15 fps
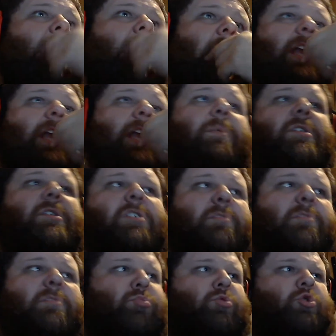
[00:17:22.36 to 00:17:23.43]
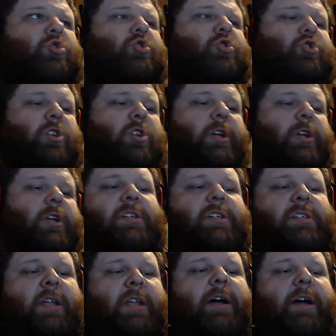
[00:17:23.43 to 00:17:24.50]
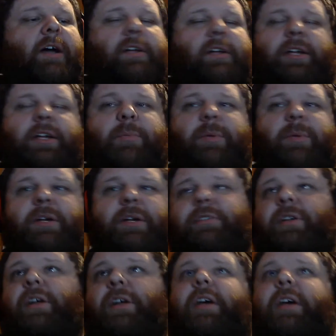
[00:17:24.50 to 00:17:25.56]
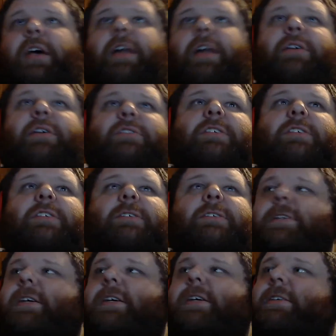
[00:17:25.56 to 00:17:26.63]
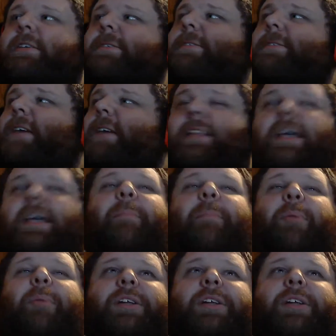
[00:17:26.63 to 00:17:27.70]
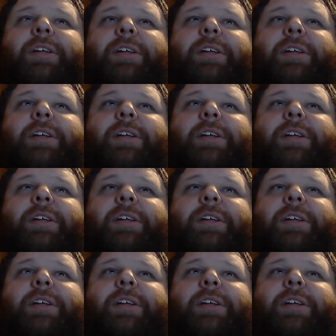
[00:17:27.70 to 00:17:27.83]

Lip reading: and enemies just and just annihilated me, dude. And I was just like, at that point,